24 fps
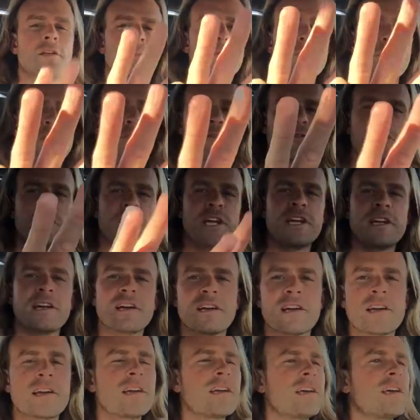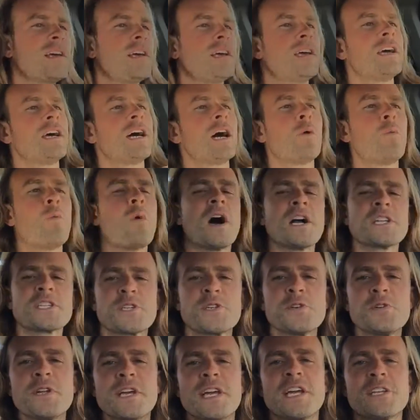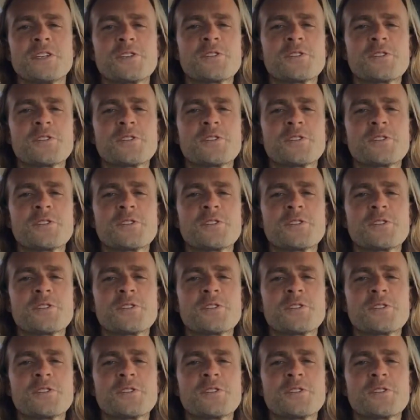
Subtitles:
Number three, I want you to